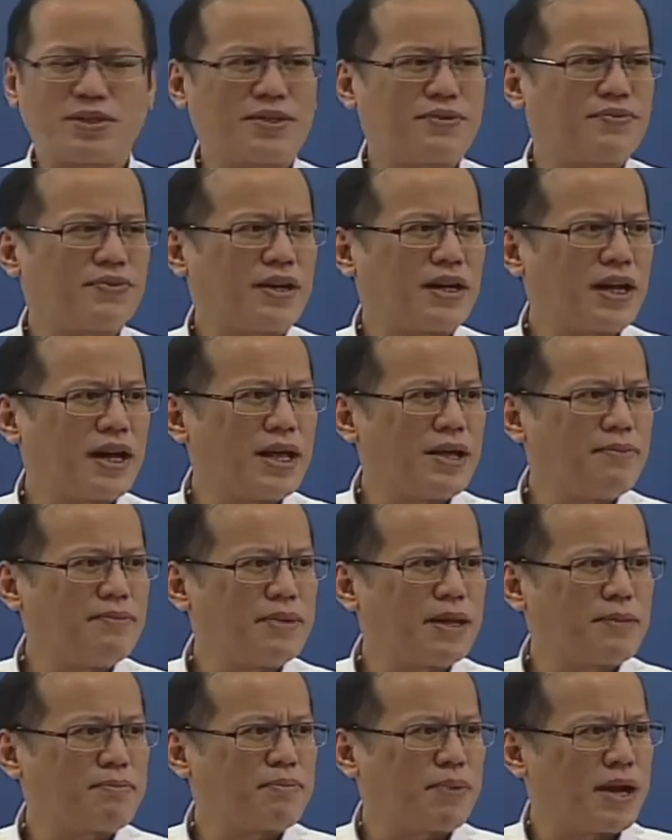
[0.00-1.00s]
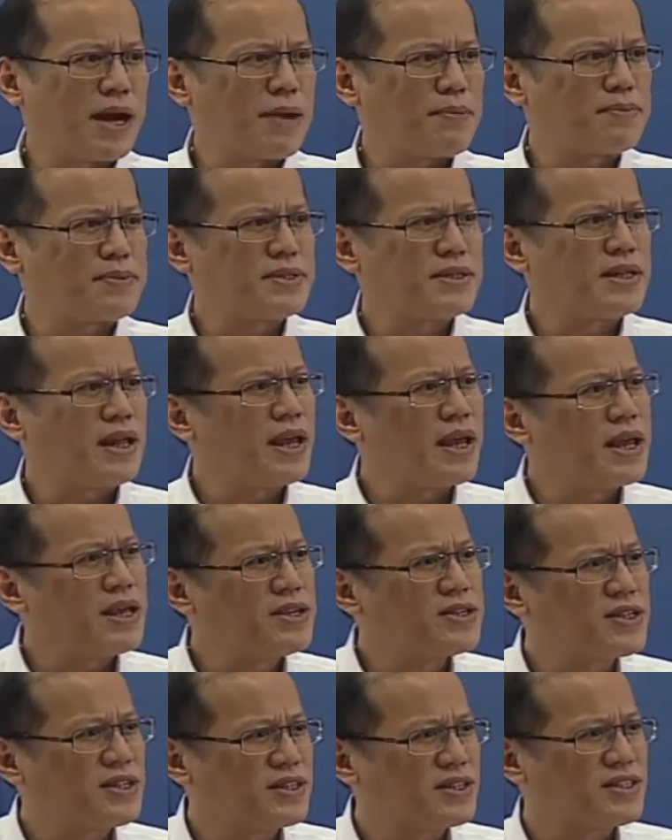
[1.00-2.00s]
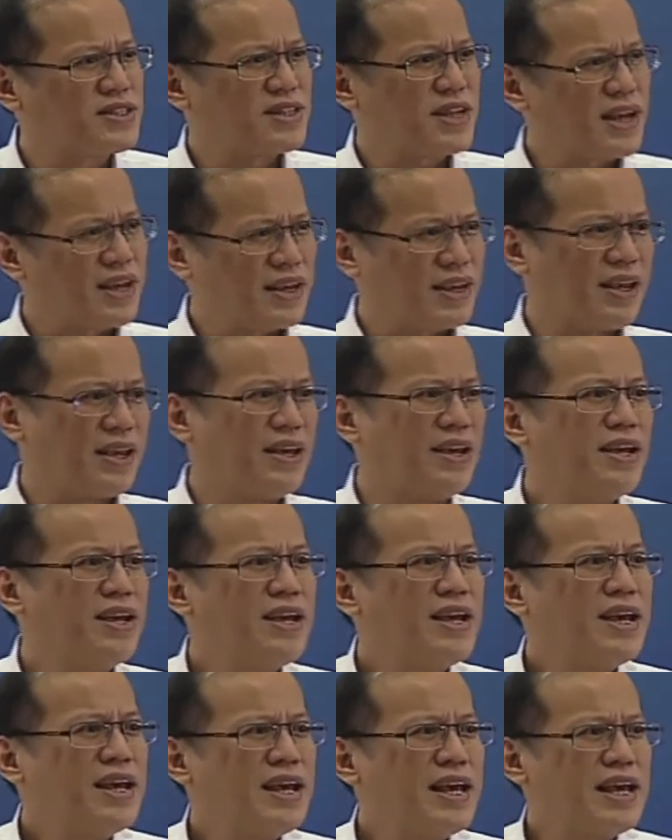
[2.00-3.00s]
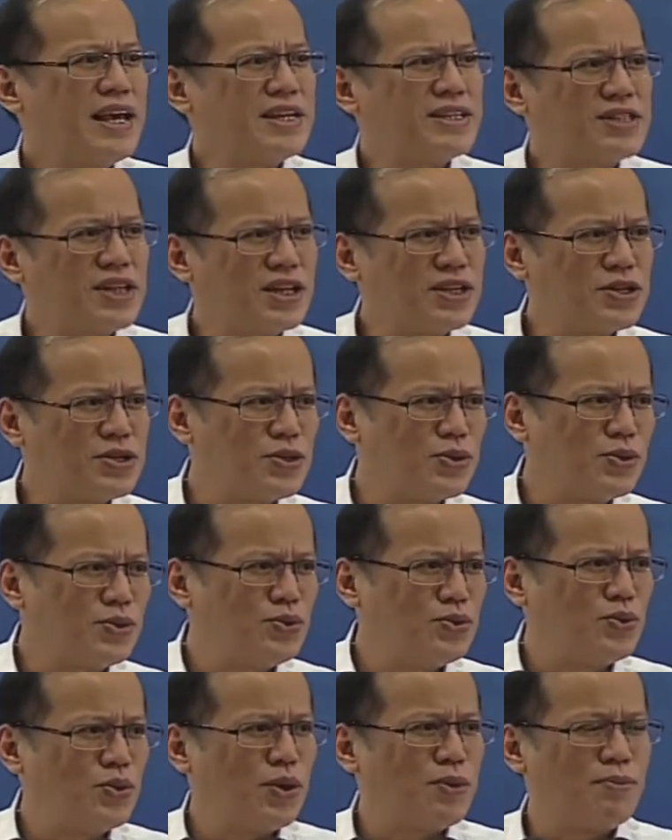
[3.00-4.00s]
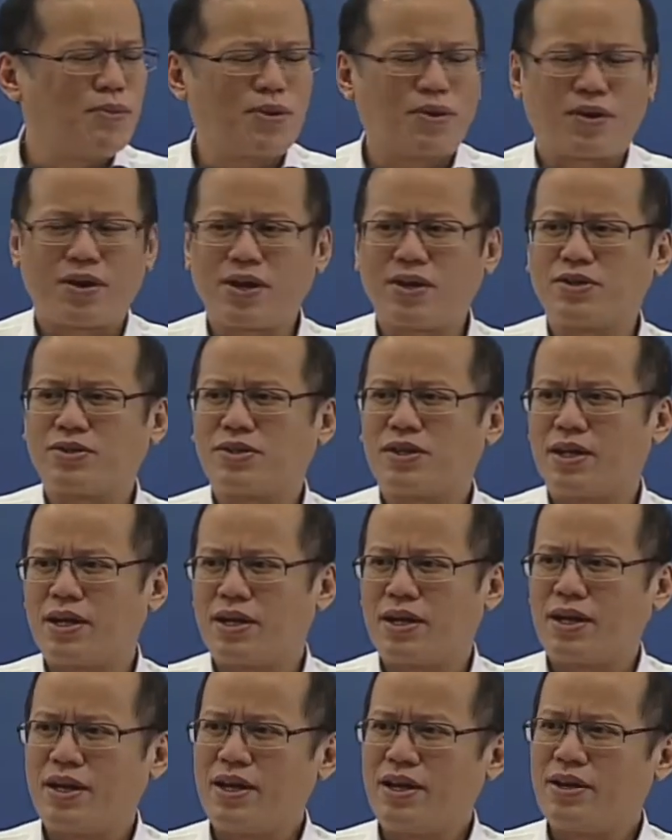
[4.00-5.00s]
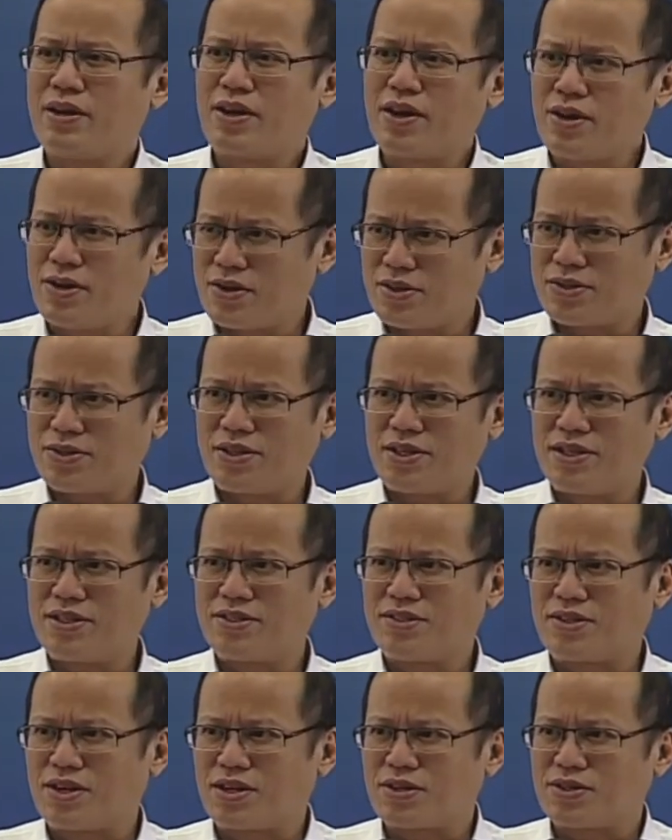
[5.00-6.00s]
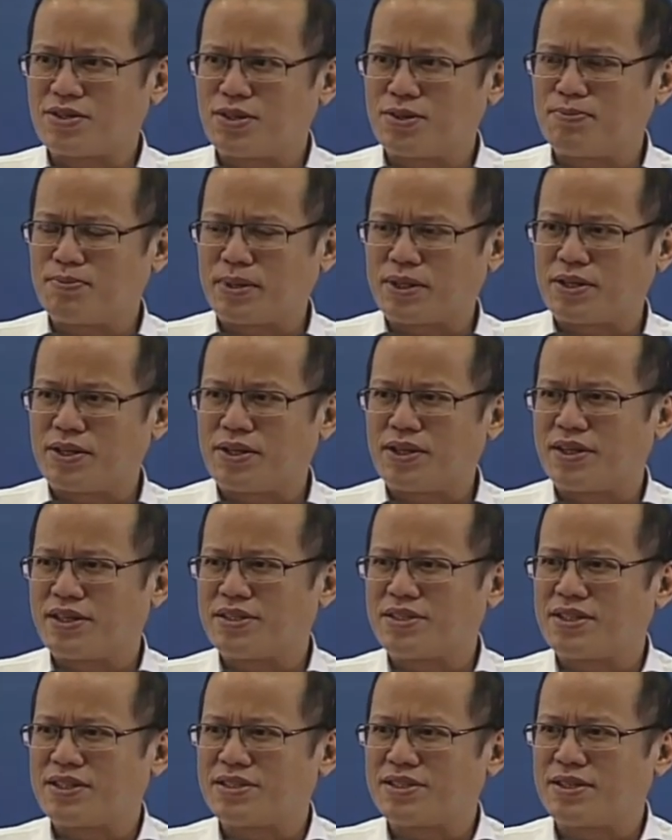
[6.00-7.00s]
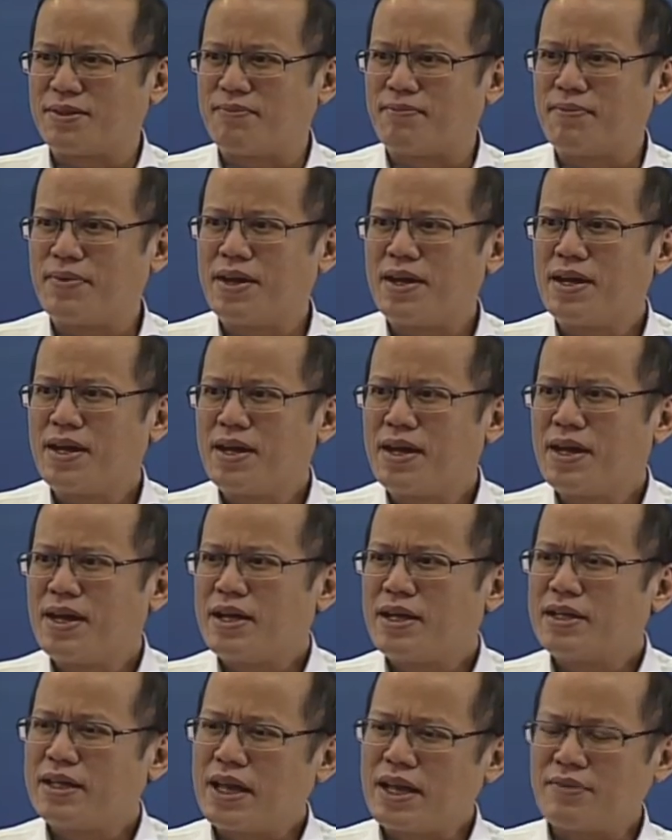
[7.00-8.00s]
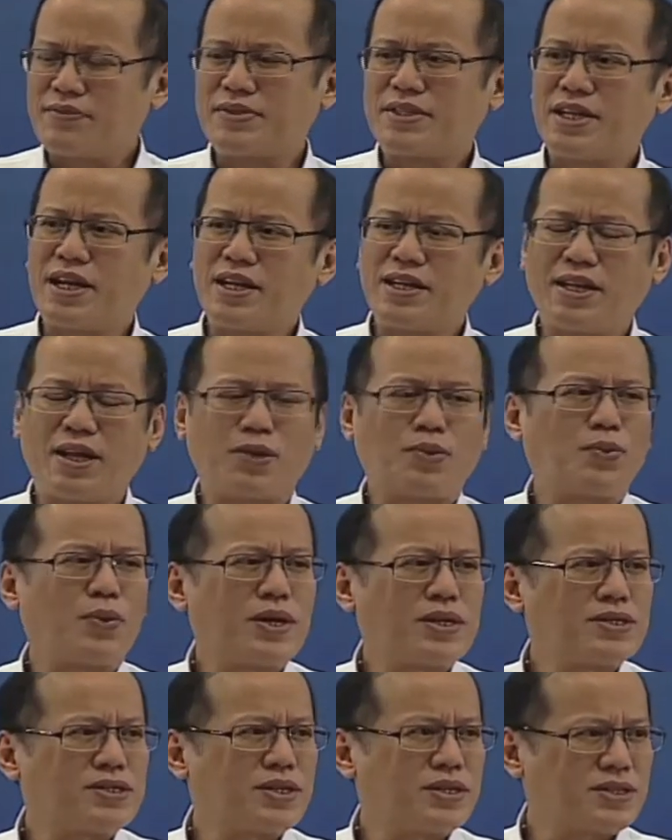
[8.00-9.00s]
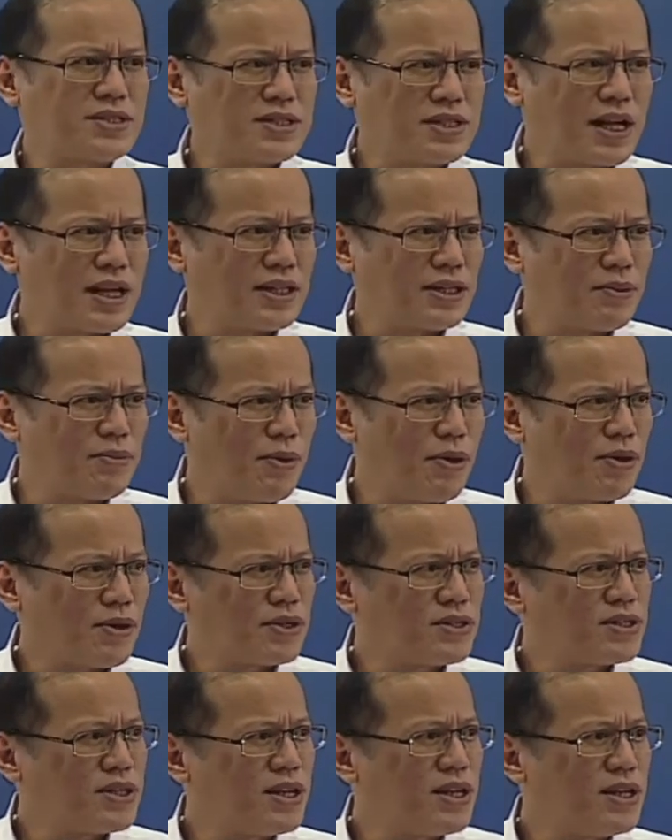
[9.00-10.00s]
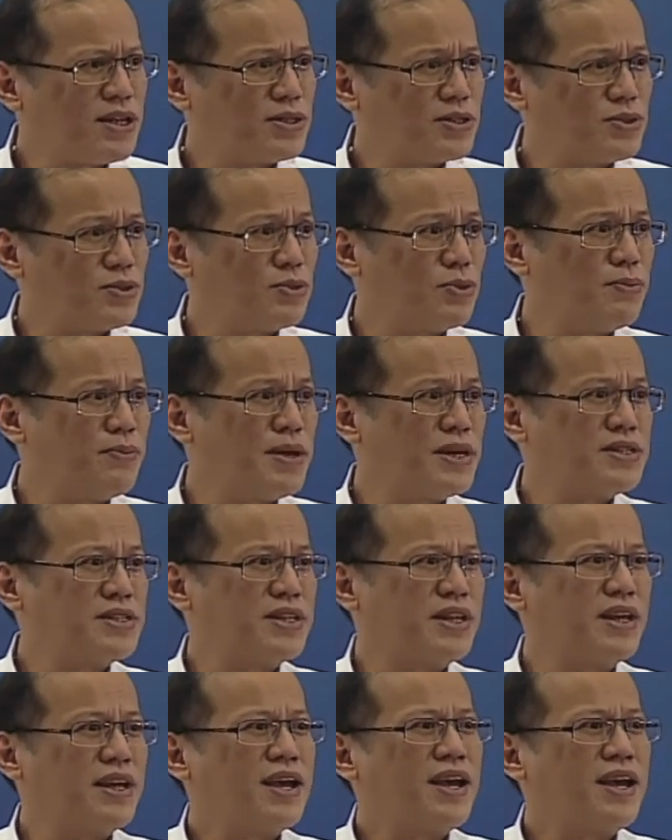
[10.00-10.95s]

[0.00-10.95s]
have claimed that perhaps the Asian psyche is attuned to a more rigorously, rigorously structured paternal system. They have said that Western style democracy is too messy